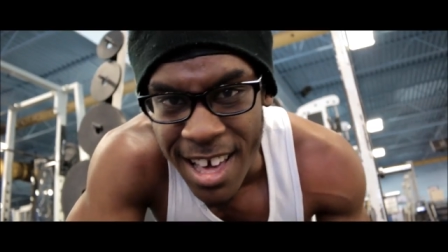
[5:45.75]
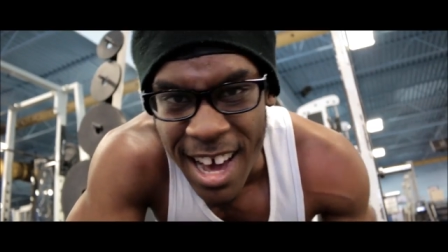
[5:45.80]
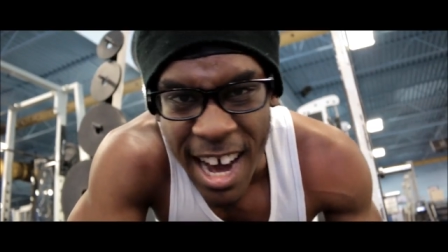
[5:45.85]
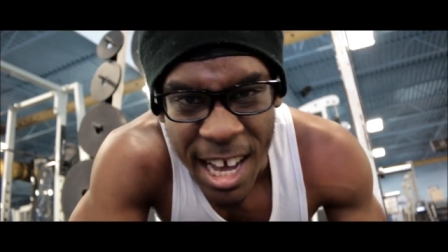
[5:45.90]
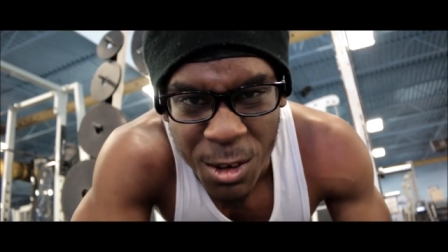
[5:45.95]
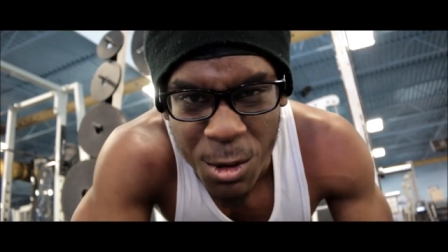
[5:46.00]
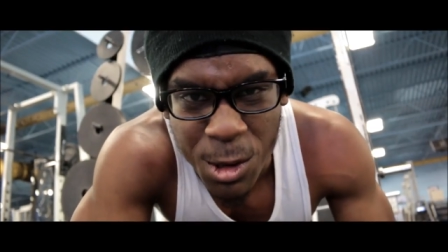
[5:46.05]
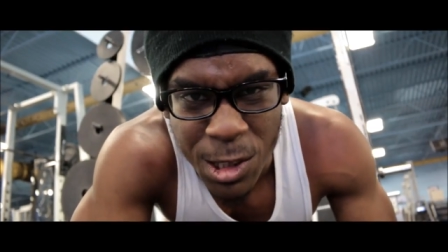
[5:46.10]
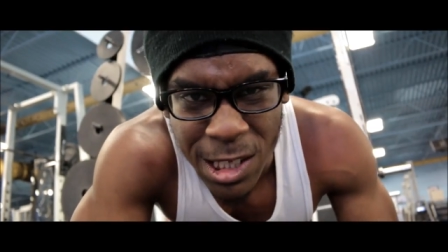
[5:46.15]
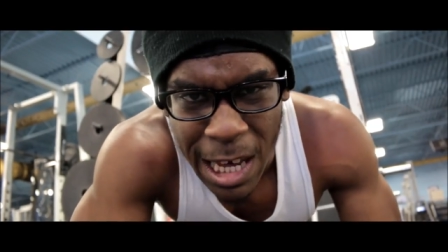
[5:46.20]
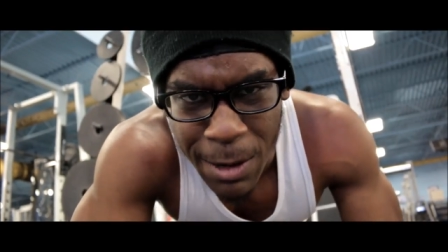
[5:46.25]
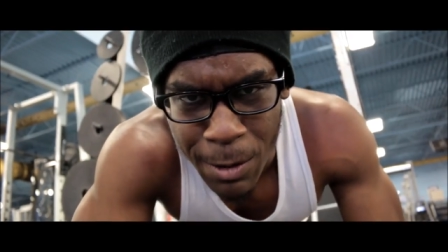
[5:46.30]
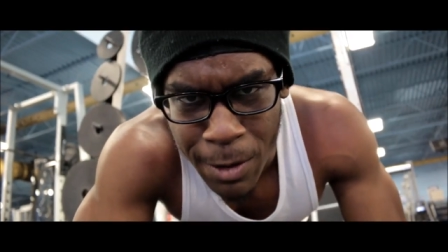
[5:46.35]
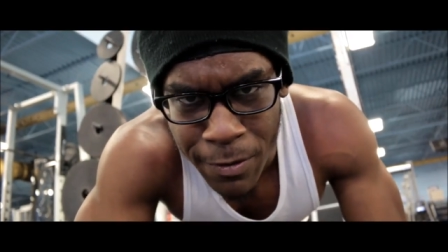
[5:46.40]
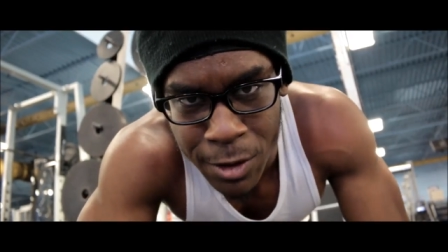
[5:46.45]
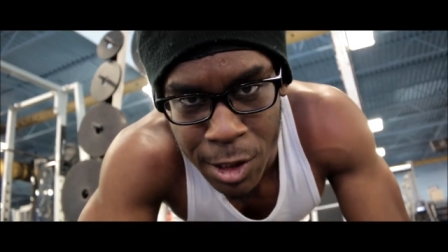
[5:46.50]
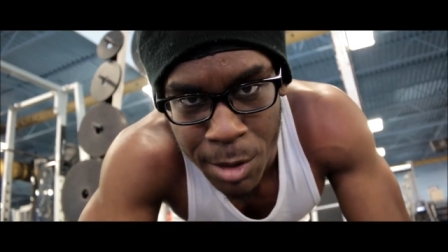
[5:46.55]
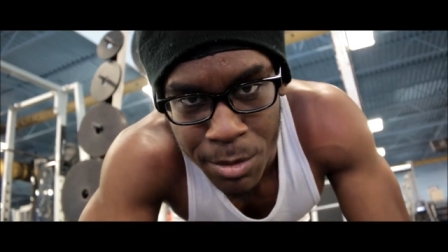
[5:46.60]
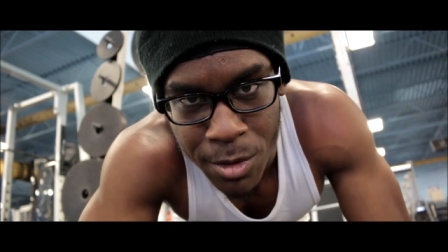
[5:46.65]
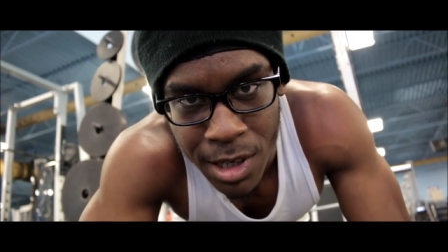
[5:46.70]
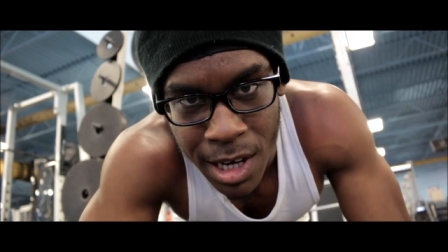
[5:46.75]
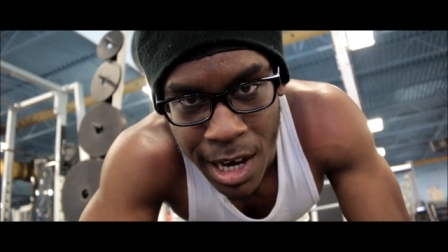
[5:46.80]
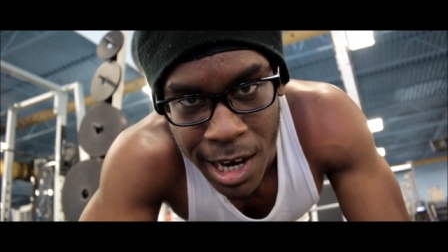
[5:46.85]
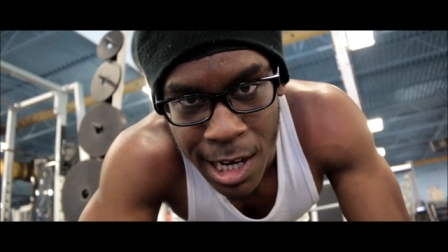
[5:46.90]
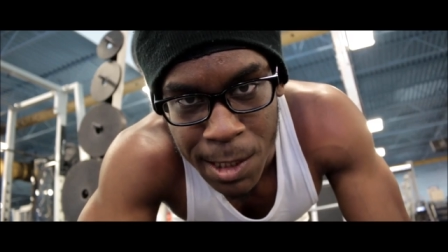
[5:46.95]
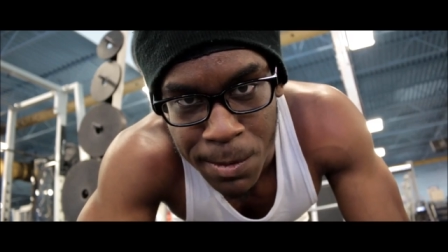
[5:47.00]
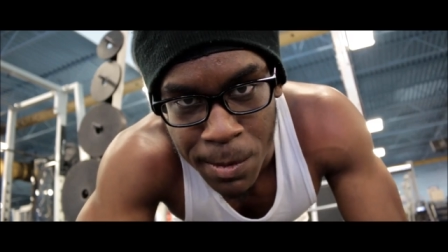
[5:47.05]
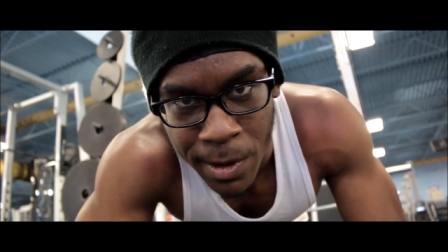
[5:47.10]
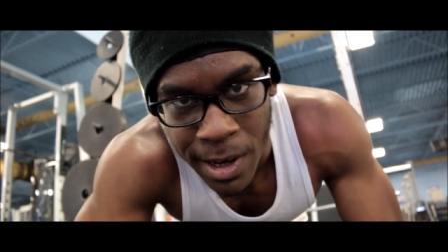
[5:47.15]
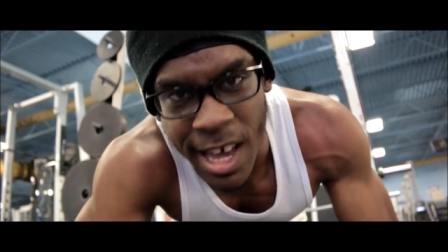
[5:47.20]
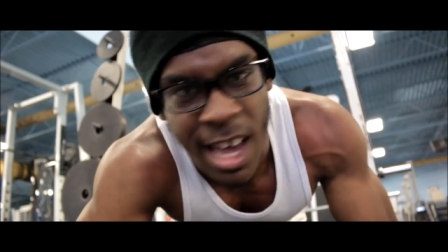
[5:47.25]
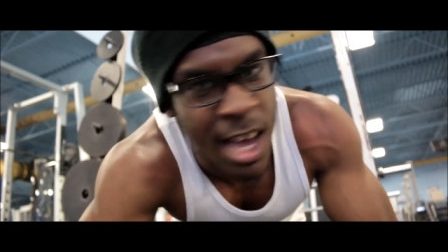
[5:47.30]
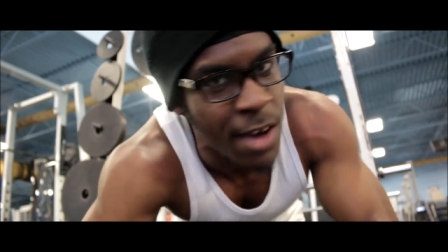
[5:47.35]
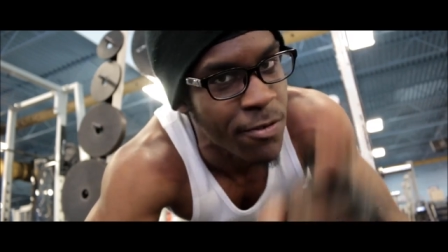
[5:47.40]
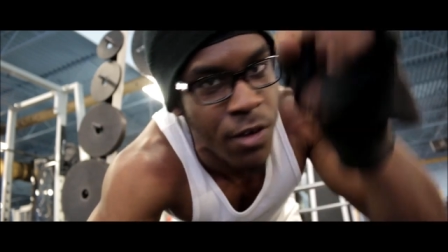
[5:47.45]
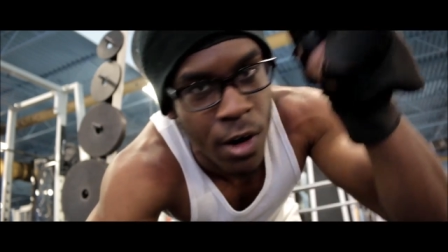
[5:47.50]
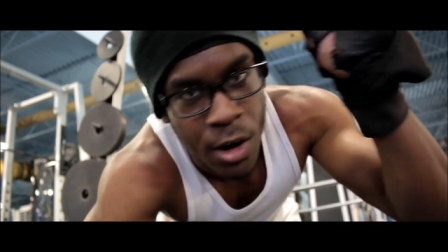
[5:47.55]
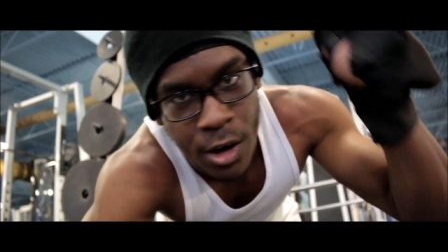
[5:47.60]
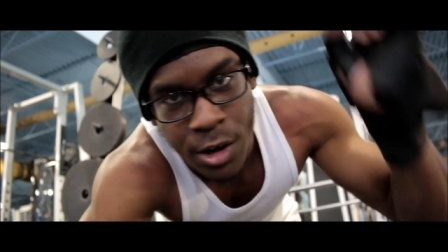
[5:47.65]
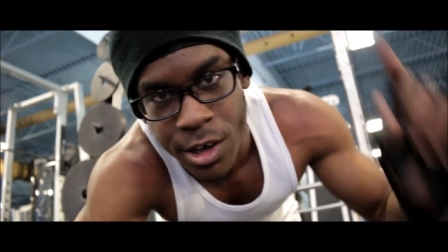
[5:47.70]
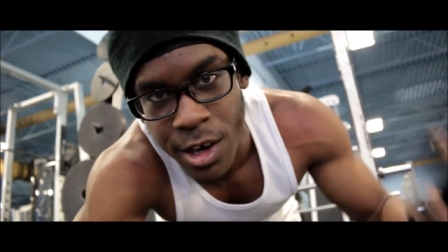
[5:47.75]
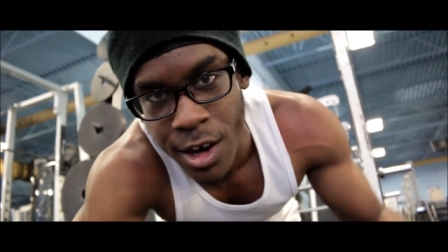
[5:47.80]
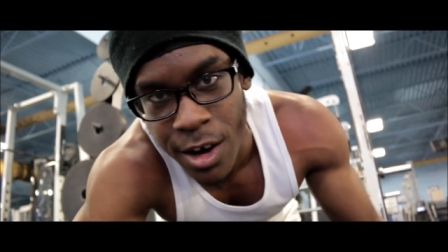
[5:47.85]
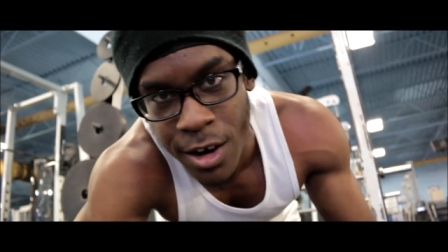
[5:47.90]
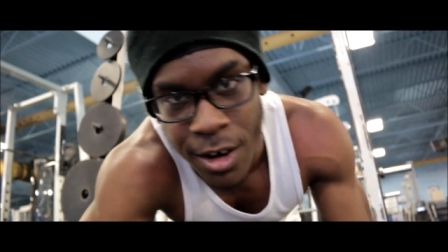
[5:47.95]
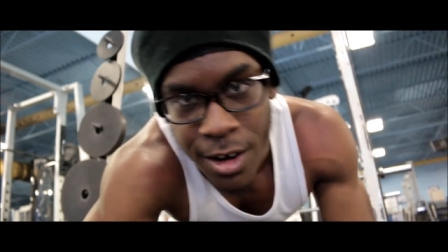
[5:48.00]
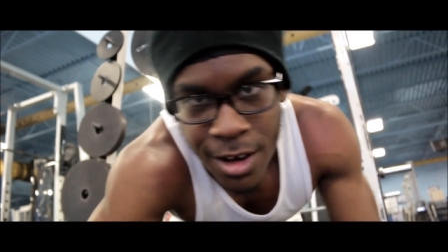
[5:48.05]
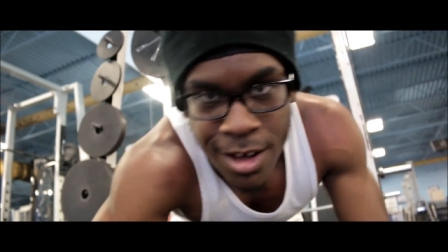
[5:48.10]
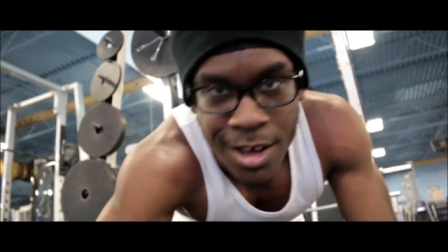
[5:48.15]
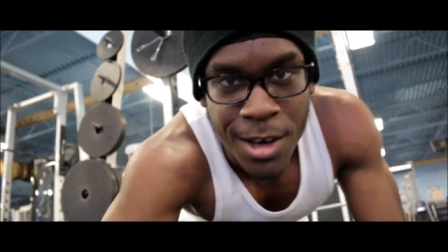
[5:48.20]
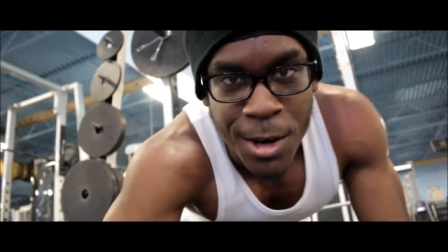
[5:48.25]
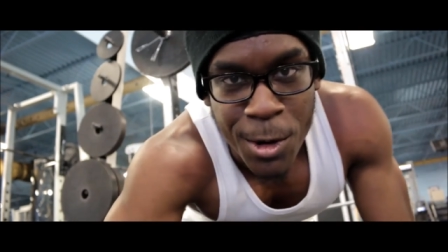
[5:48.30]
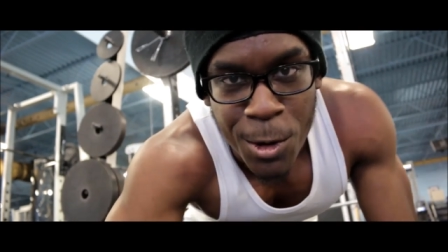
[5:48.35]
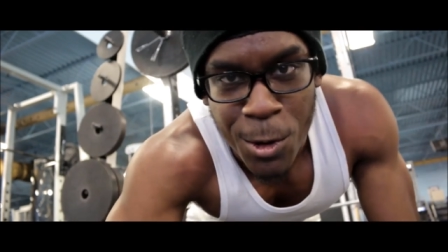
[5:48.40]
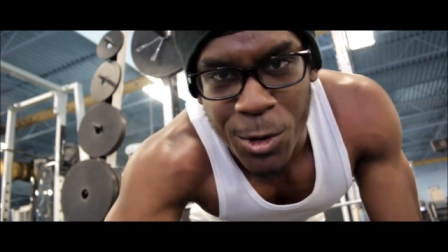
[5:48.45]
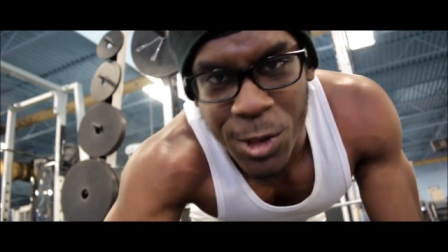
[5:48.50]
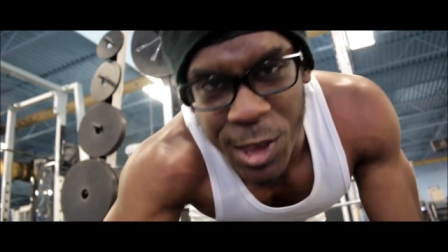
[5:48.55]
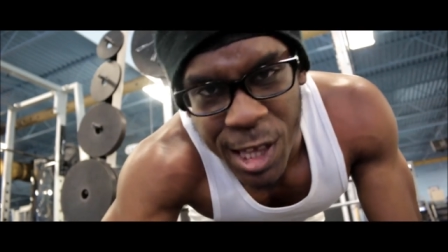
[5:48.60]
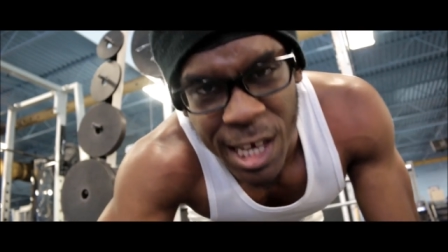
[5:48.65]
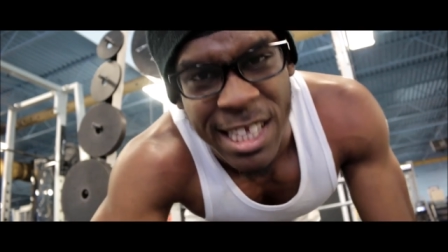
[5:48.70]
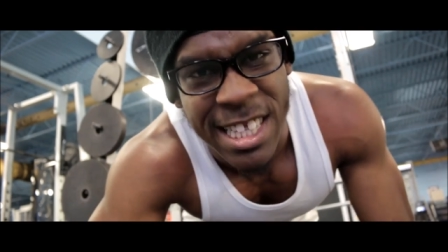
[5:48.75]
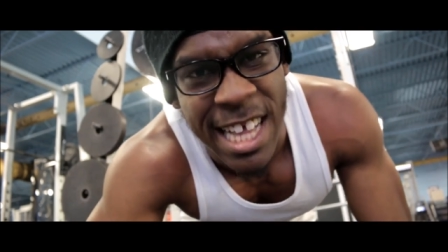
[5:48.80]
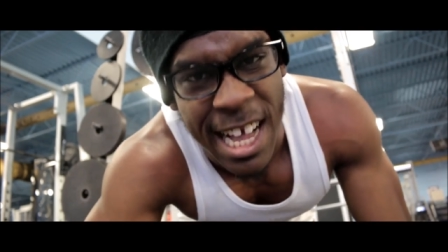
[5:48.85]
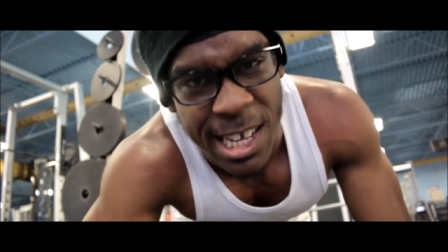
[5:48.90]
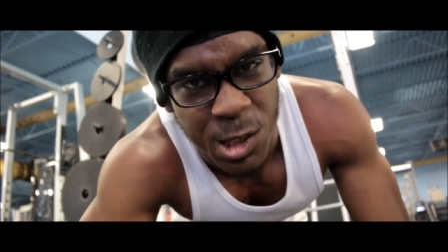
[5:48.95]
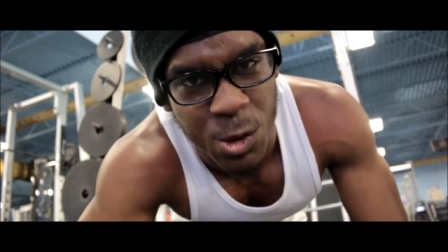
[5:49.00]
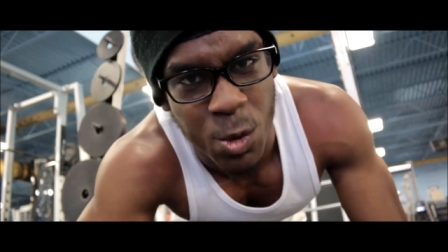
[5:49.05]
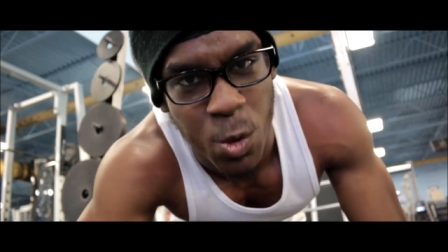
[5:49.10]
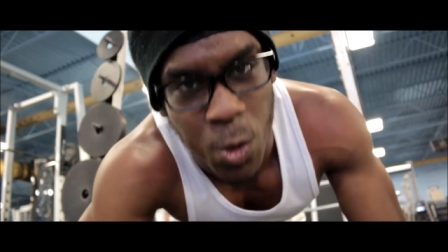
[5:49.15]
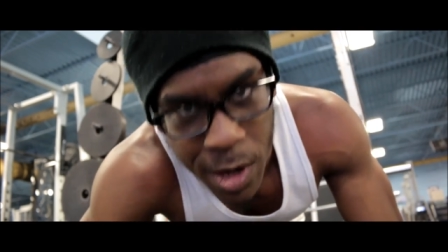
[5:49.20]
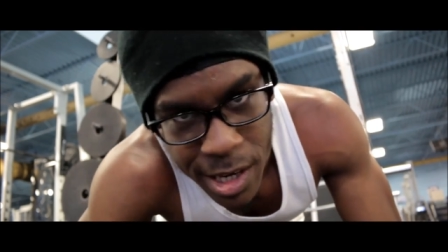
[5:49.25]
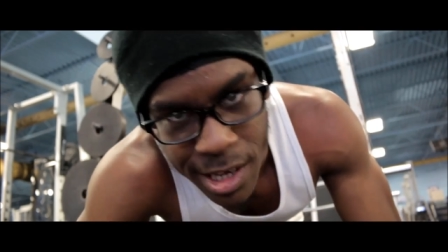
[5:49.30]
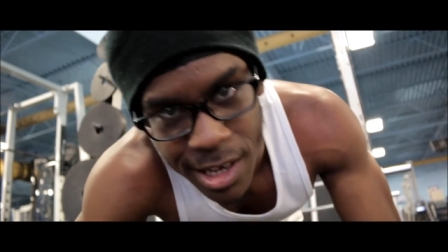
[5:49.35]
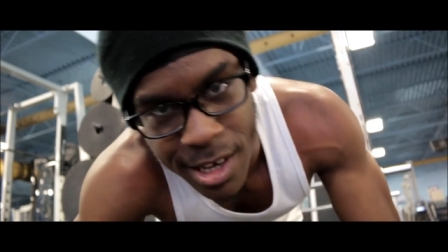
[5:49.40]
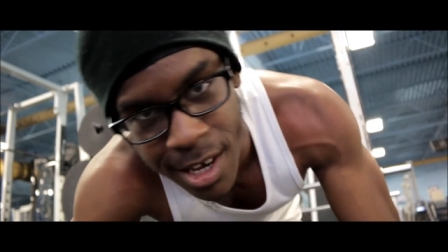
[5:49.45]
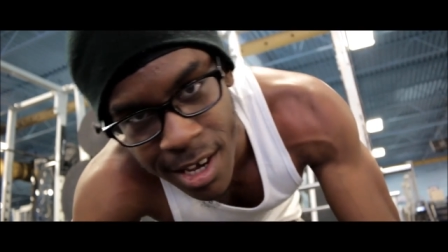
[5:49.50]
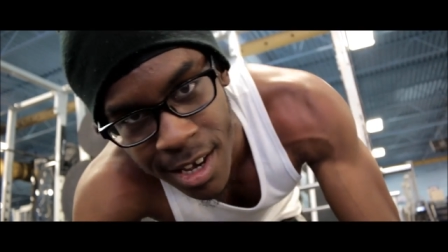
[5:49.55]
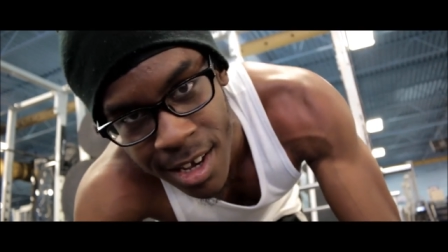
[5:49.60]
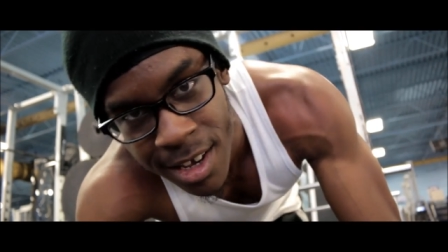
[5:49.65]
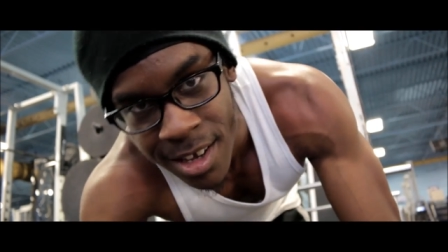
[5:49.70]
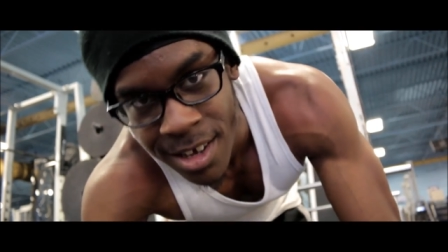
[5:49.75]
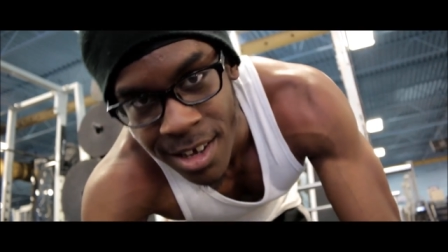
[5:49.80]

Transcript: I know it's lightweight for some of you guys, but F all y'all who think that's weak.